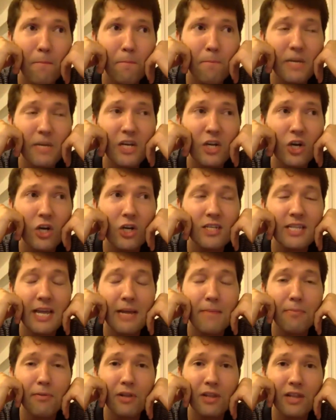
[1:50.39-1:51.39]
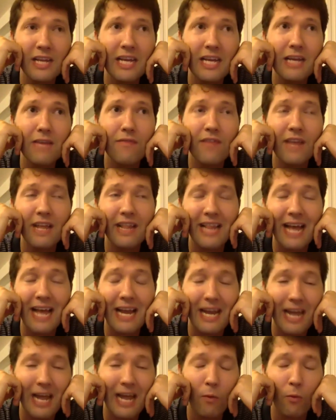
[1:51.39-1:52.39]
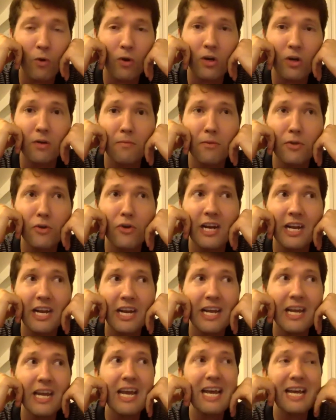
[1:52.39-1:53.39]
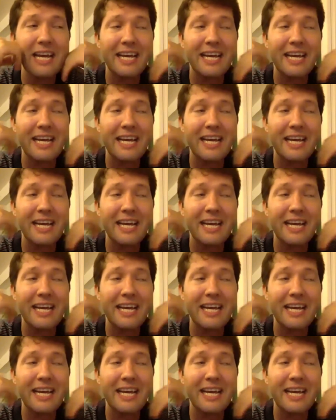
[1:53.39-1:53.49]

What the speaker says: because they believe that network community